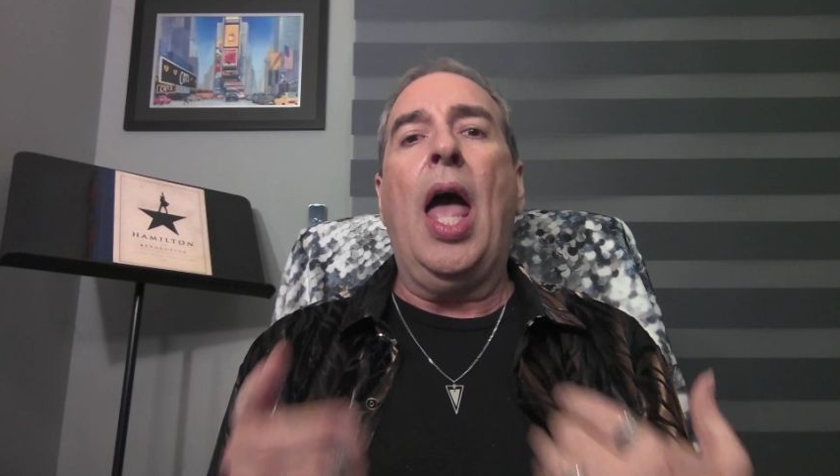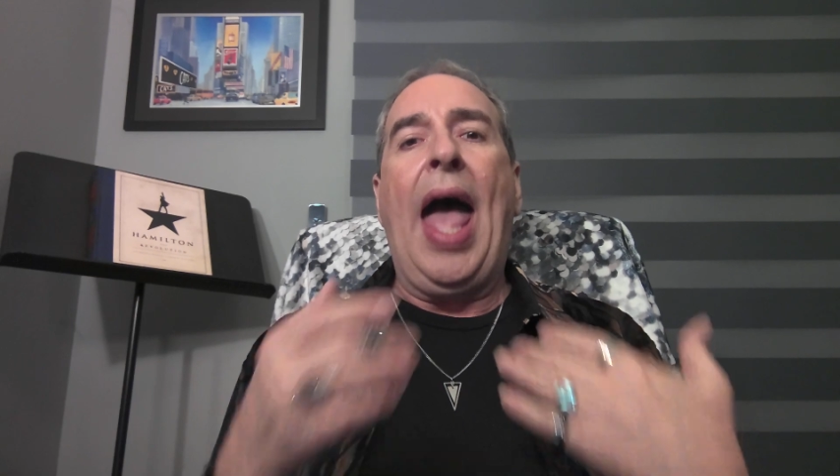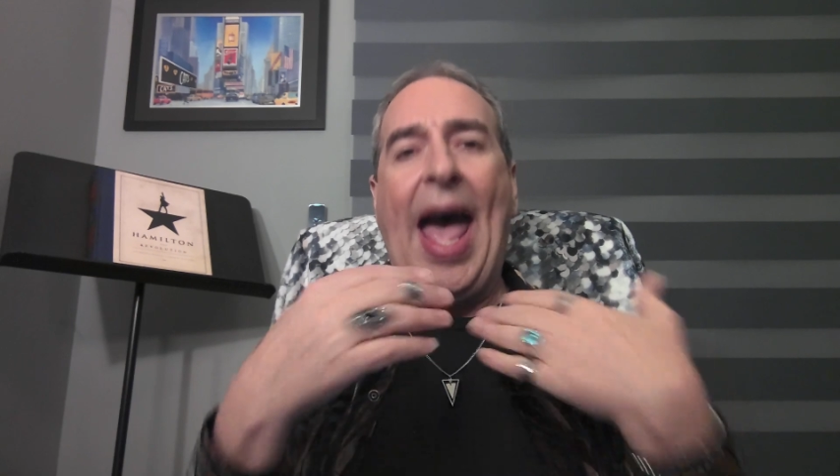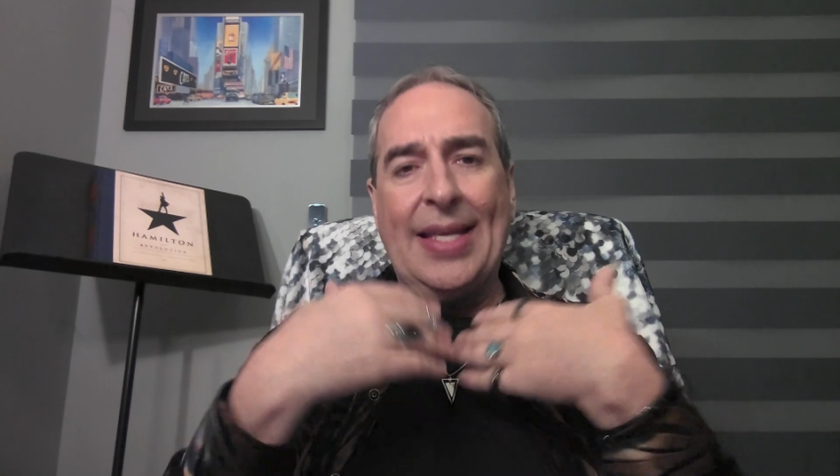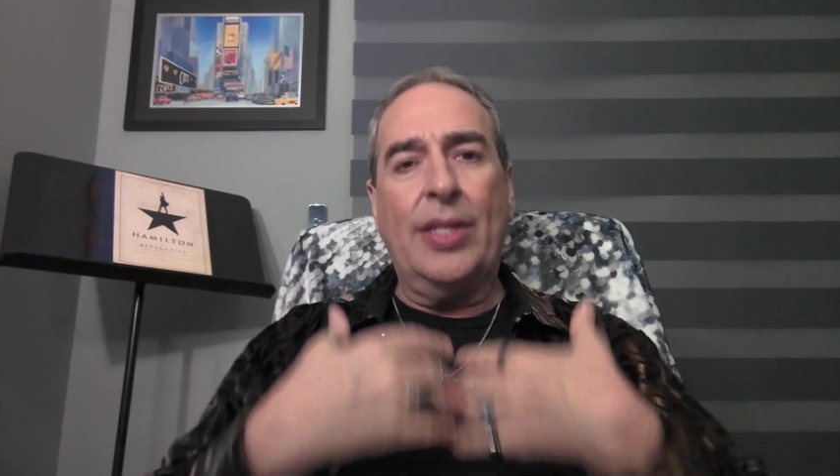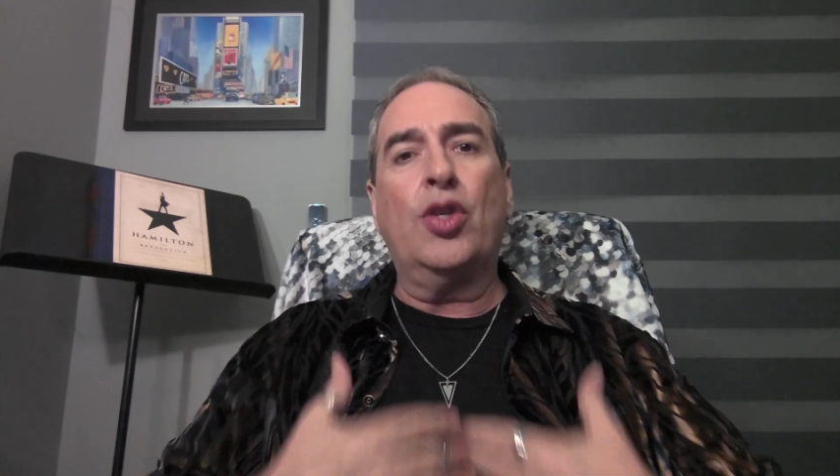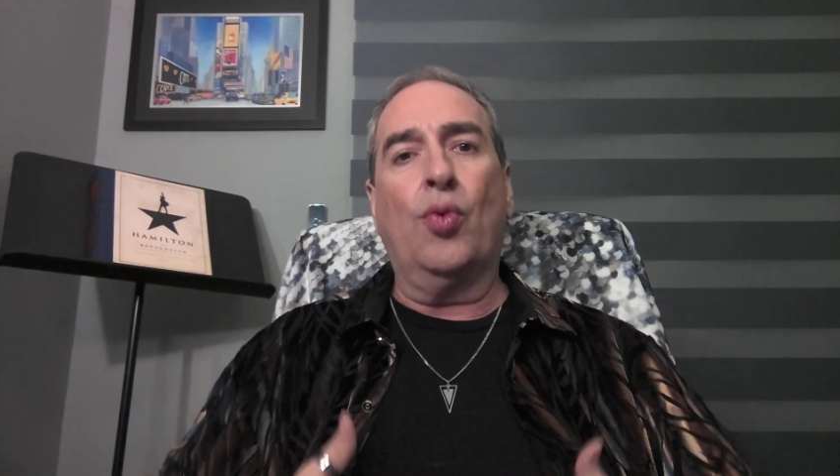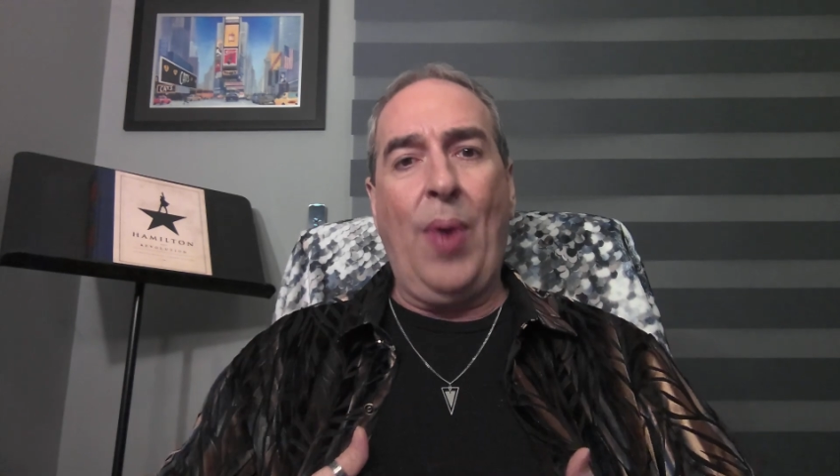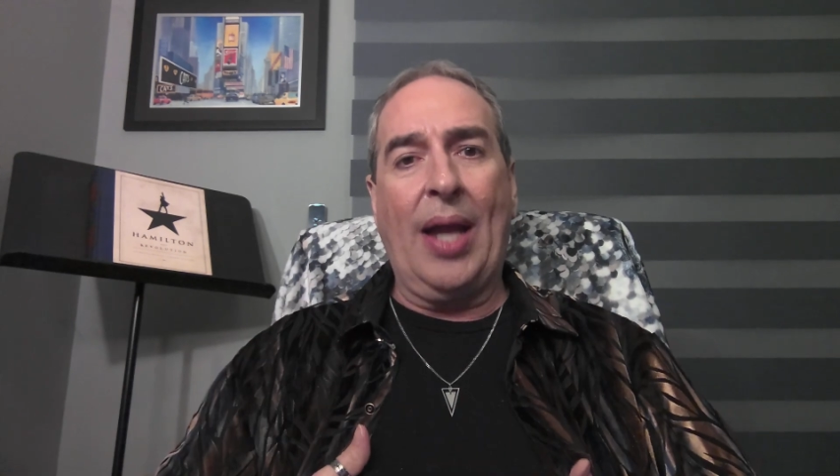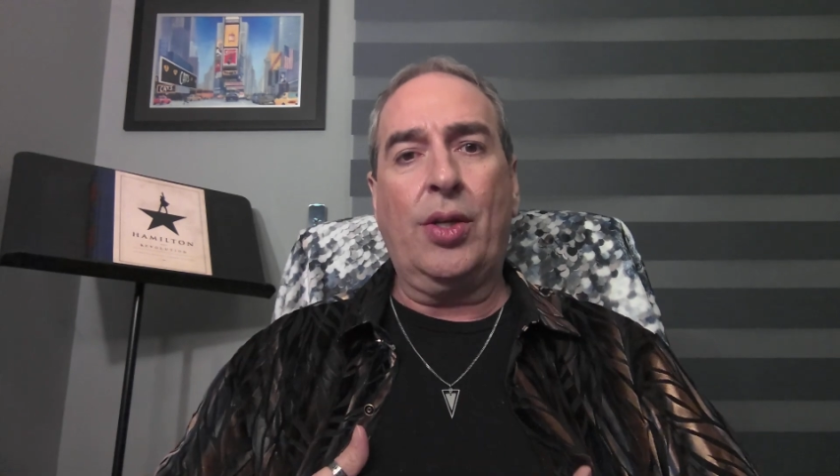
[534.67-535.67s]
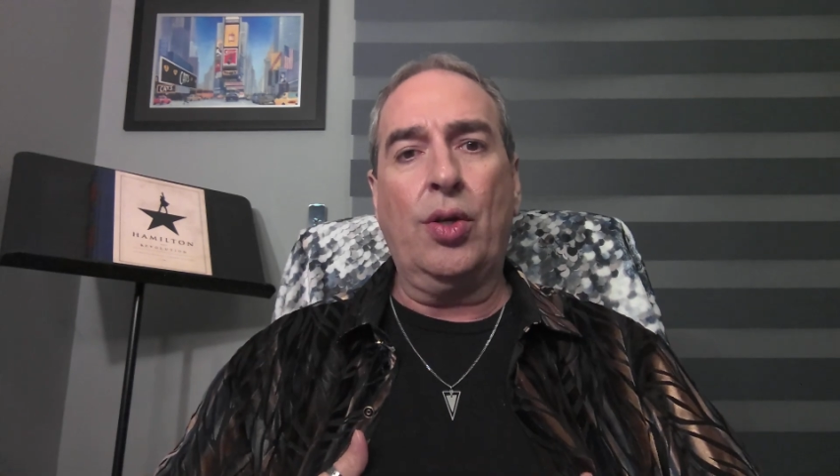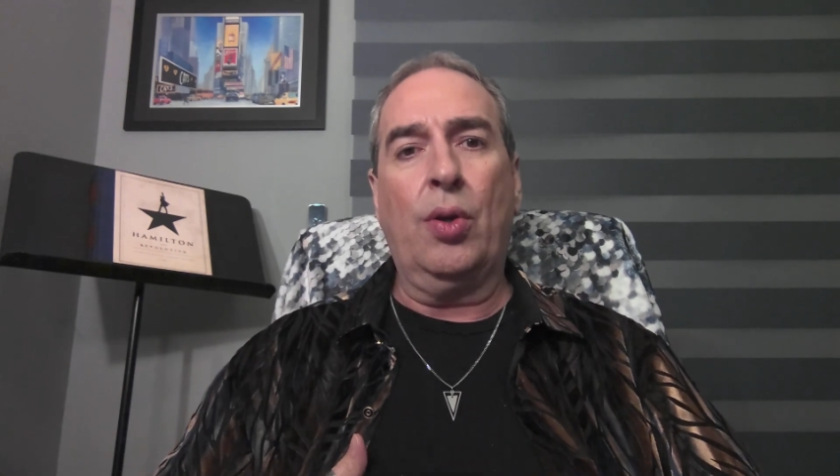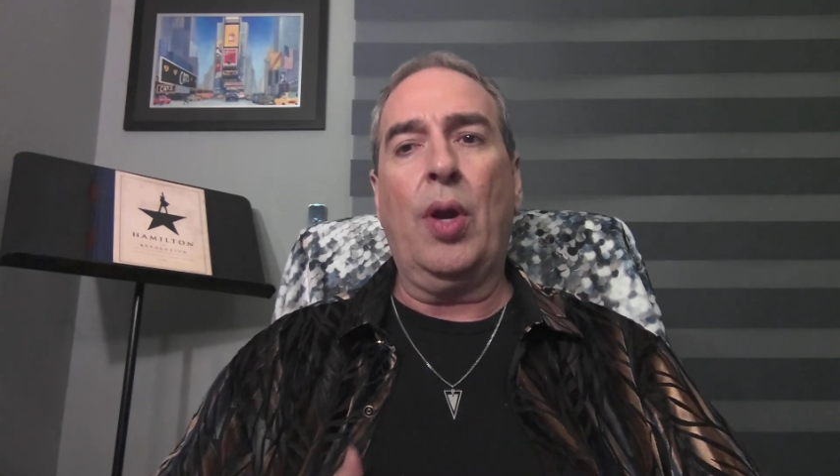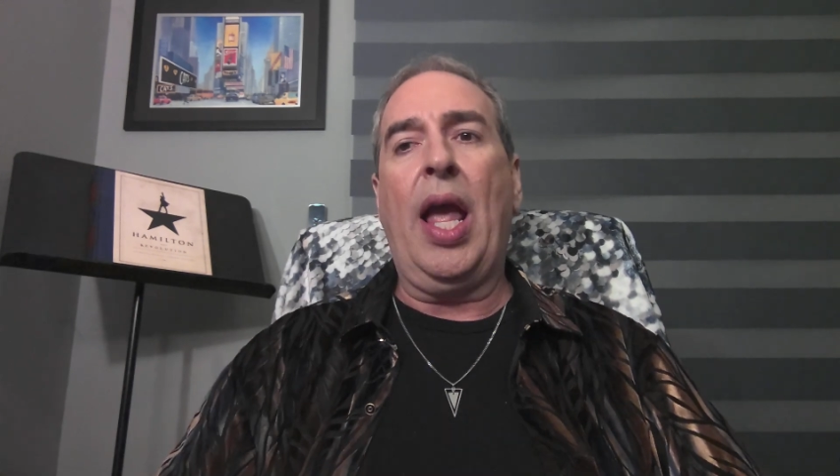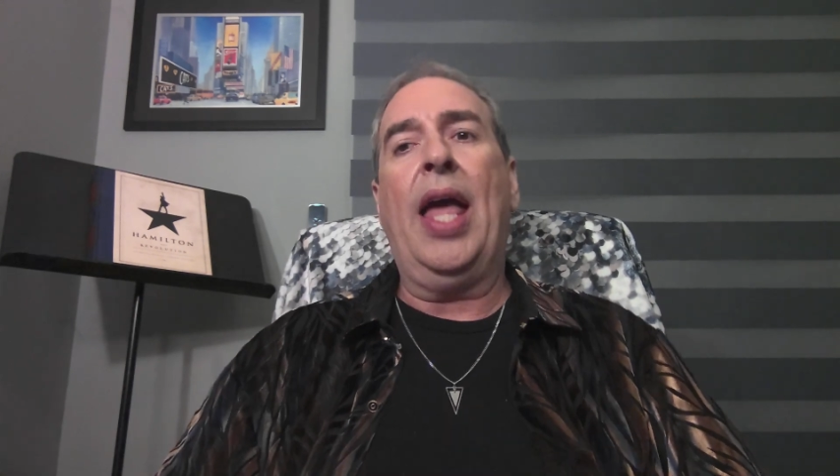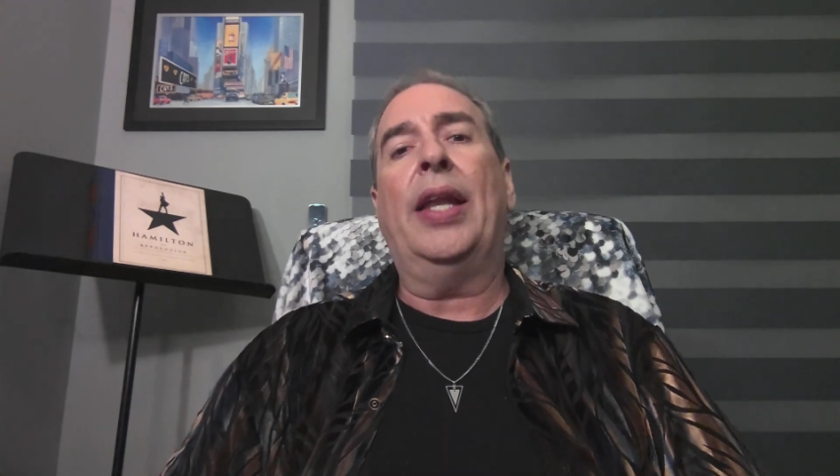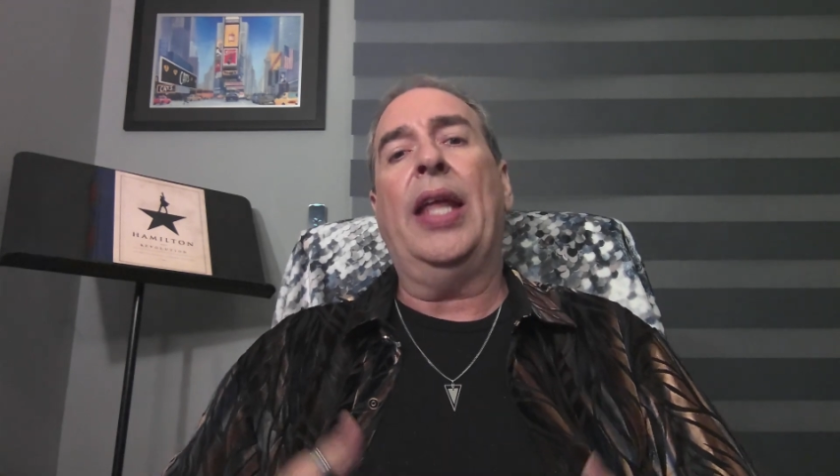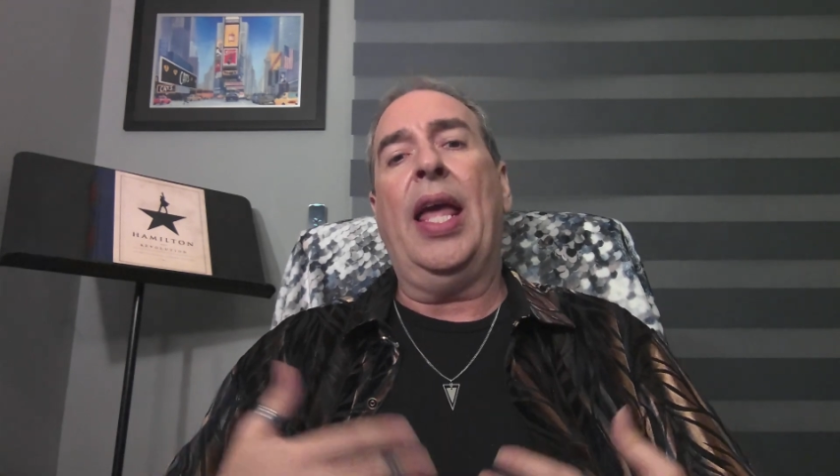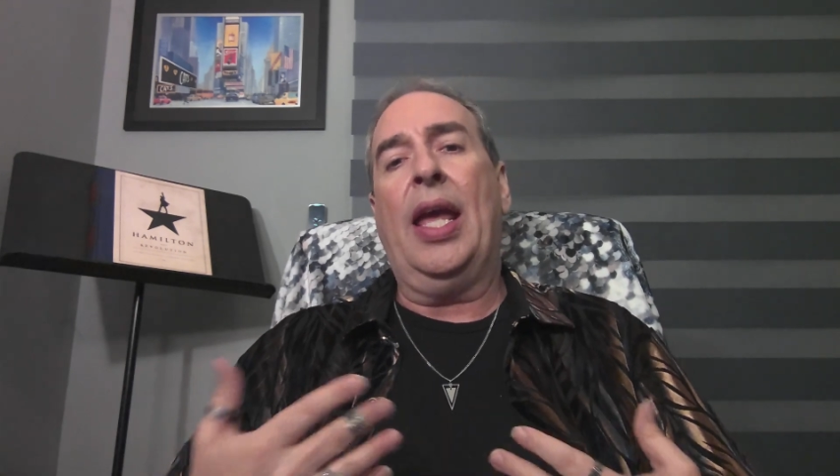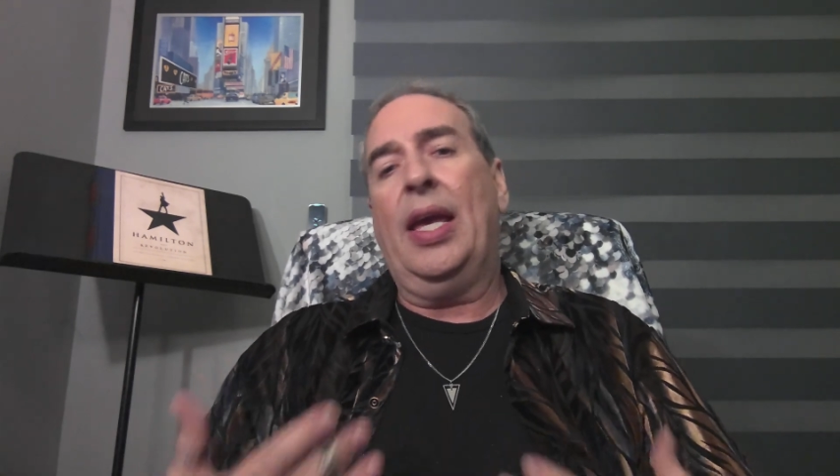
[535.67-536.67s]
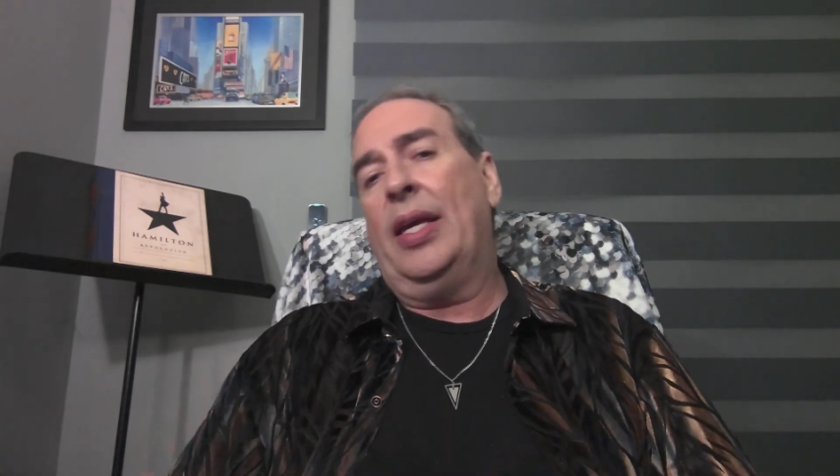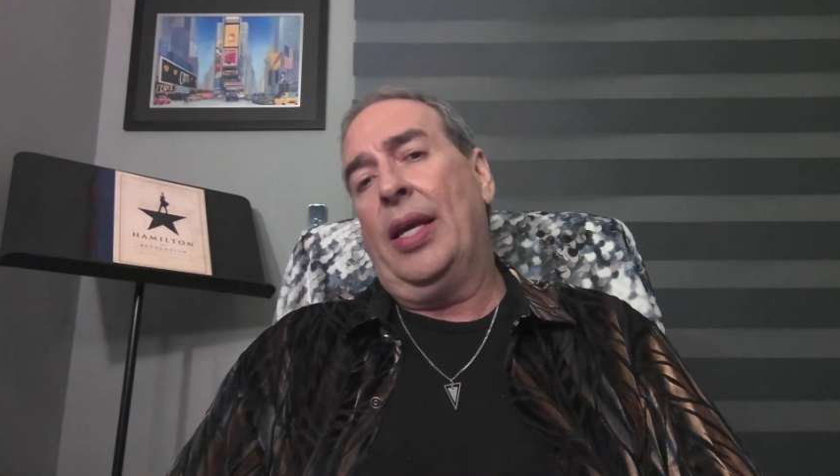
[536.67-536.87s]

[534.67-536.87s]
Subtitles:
as a director and a